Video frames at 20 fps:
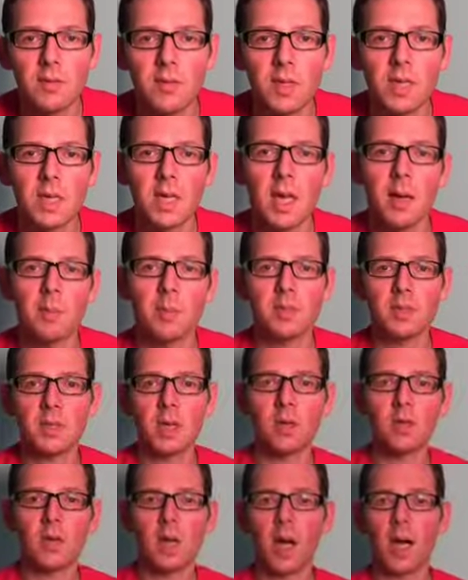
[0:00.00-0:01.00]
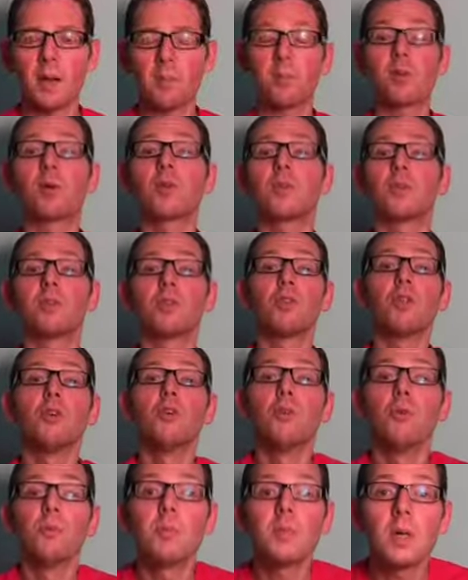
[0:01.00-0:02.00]
V episode, I
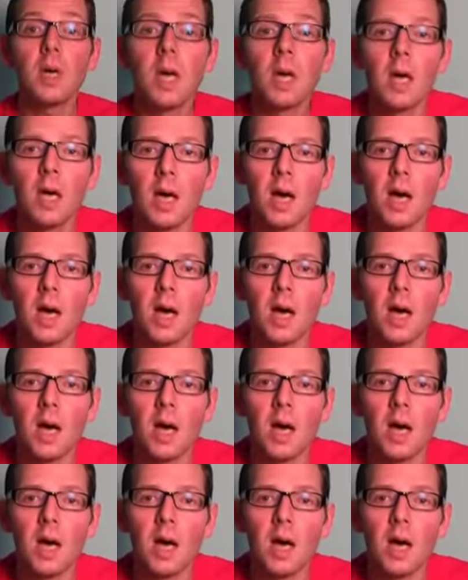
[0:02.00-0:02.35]
presume,